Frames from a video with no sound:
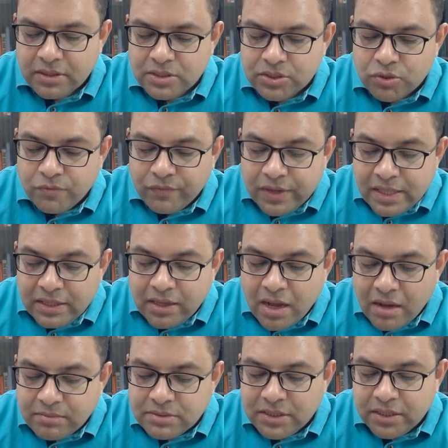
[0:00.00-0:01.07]
So wealth
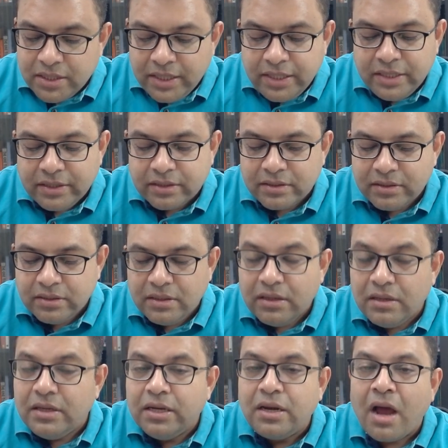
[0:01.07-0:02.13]
harms the greedy.
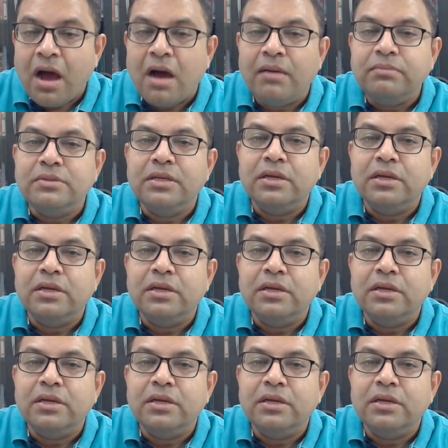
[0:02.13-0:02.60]
It harms